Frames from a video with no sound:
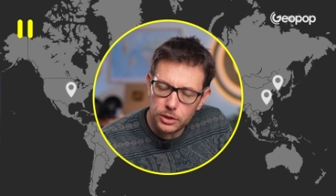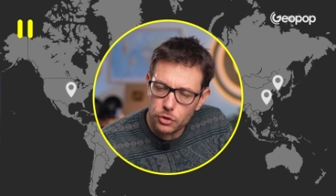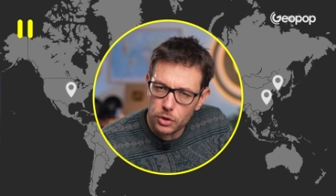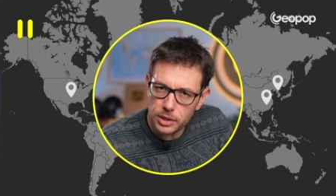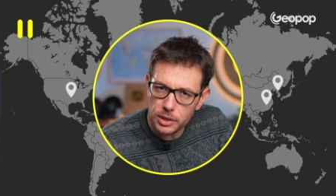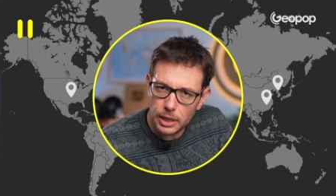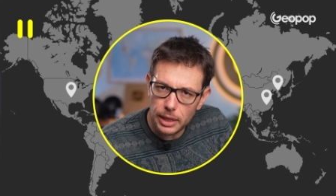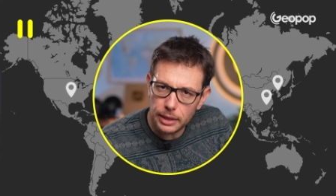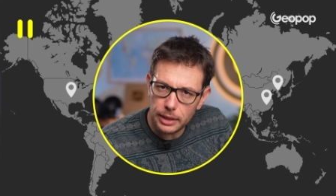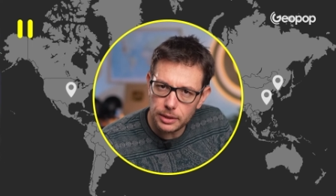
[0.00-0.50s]

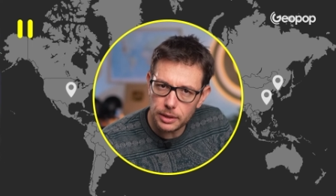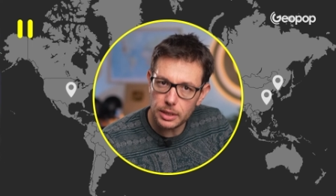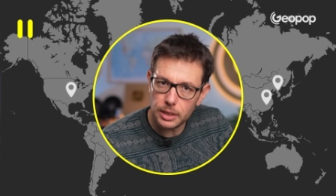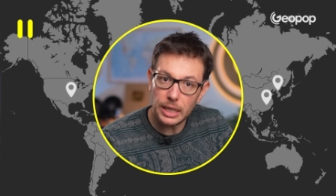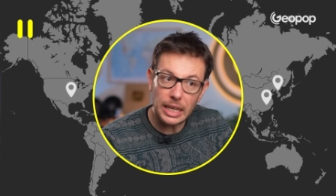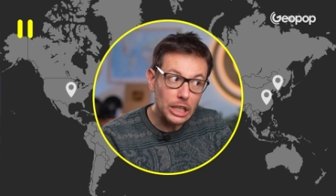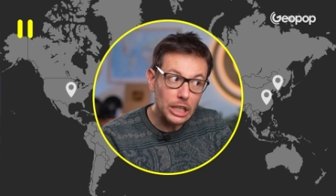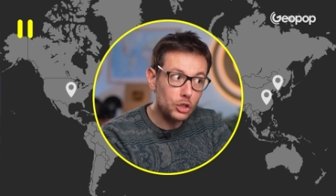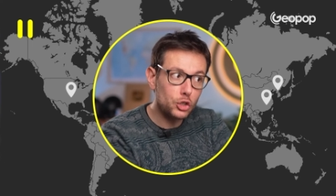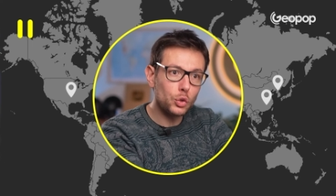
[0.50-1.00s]
translated
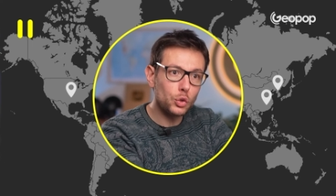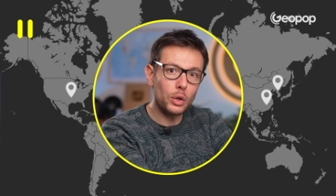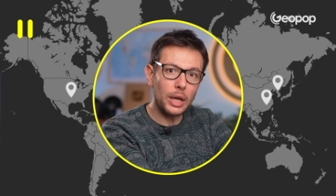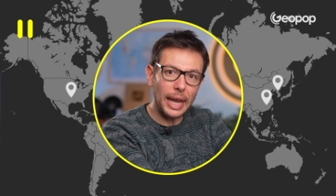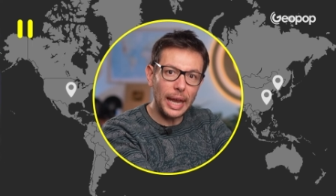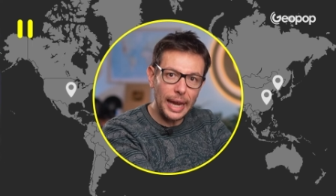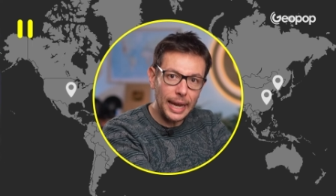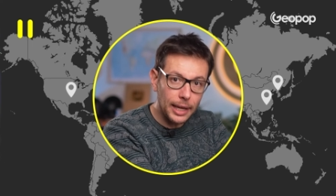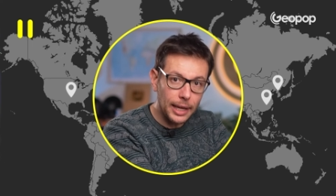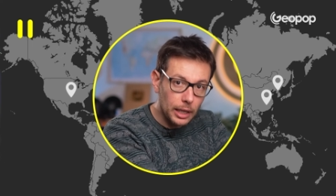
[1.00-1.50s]
into
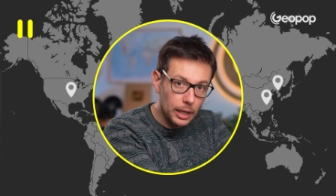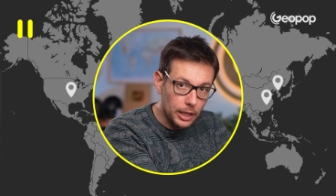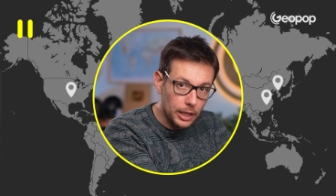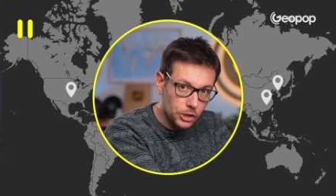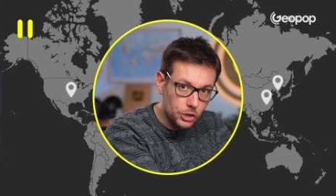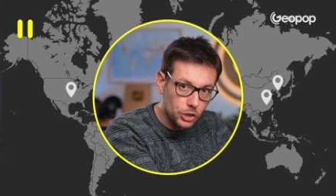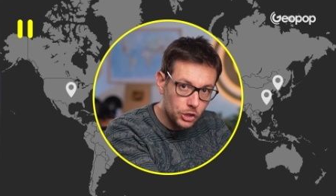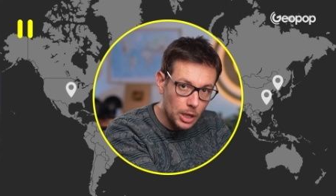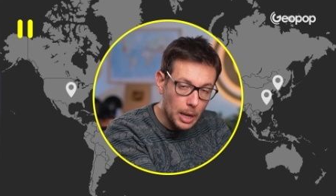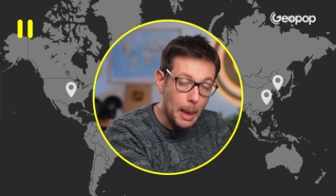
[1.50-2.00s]

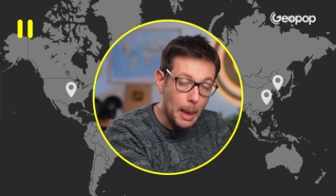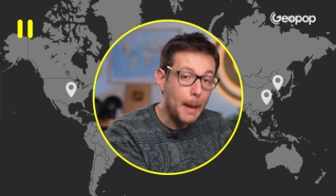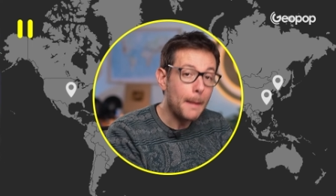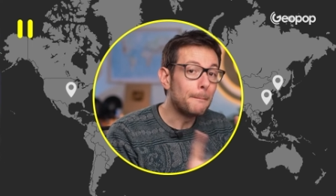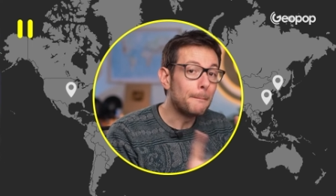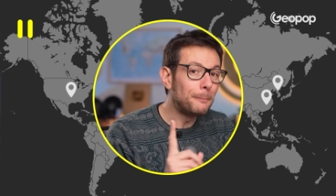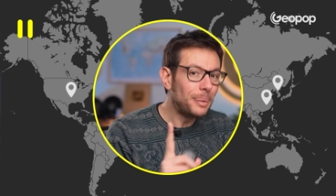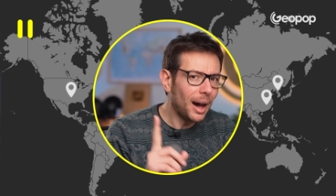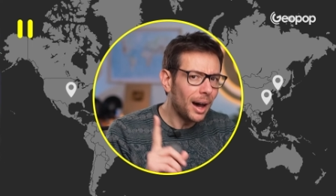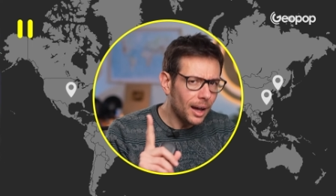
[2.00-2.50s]
English,
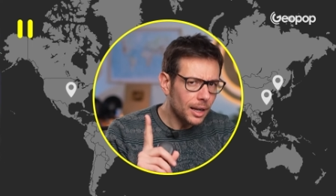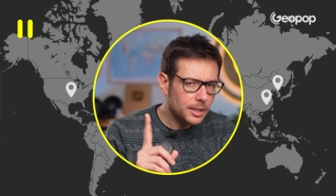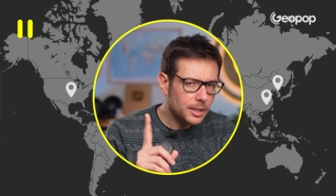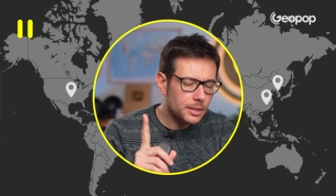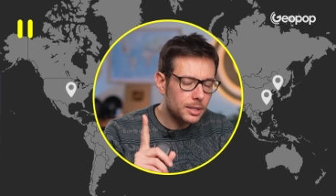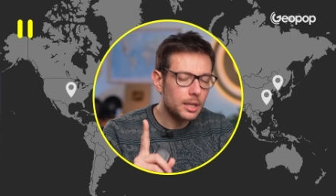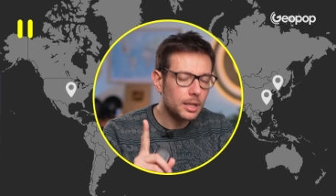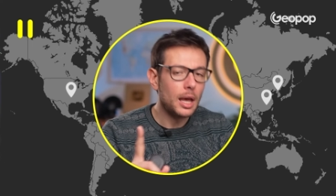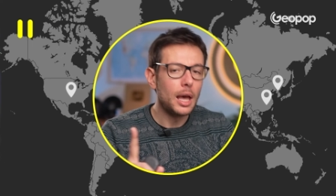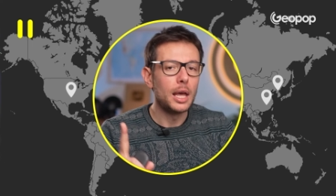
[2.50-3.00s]
but